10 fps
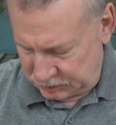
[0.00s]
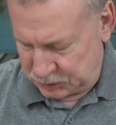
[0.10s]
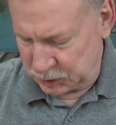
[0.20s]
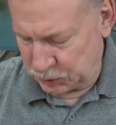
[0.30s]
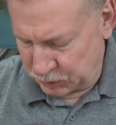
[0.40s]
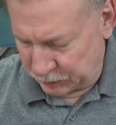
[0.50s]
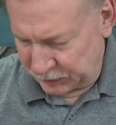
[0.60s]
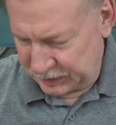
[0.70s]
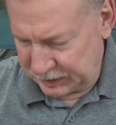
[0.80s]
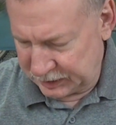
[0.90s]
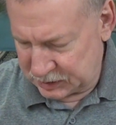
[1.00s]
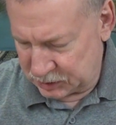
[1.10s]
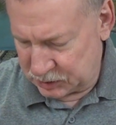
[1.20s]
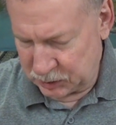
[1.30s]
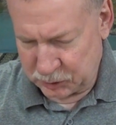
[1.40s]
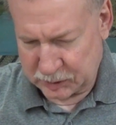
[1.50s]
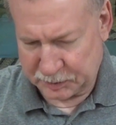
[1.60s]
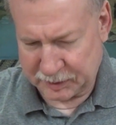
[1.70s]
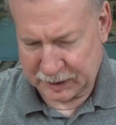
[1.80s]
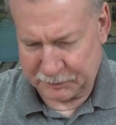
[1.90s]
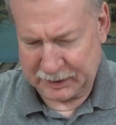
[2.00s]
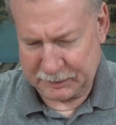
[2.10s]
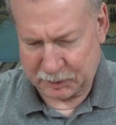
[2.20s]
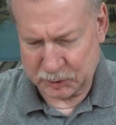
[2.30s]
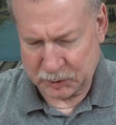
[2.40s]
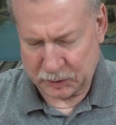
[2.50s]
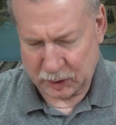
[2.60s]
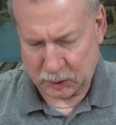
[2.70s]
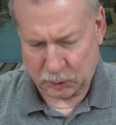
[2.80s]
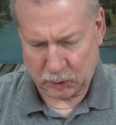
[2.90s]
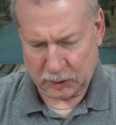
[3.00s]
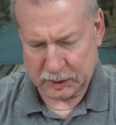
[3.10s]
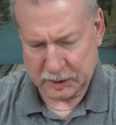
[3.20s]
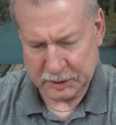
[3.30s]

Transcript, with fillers: do what we need to do to bring people to the Lord.